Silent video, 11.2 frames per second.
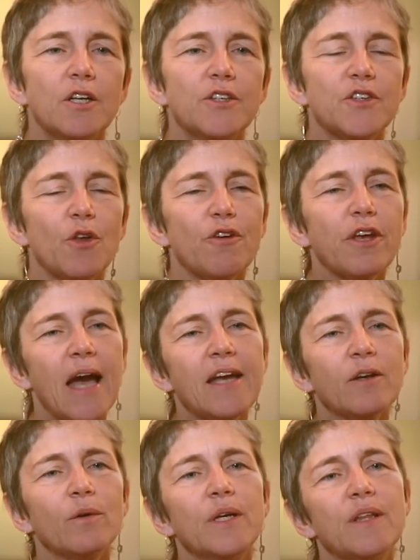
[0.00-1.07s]
So the
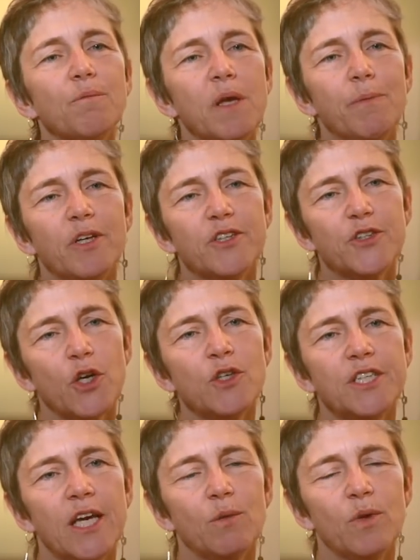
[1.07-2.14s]
category that people
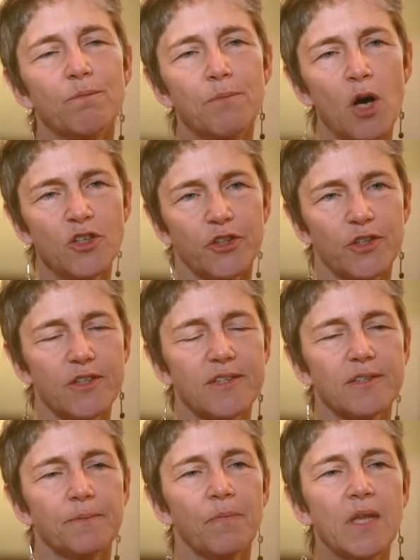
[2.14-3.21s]
associate with modals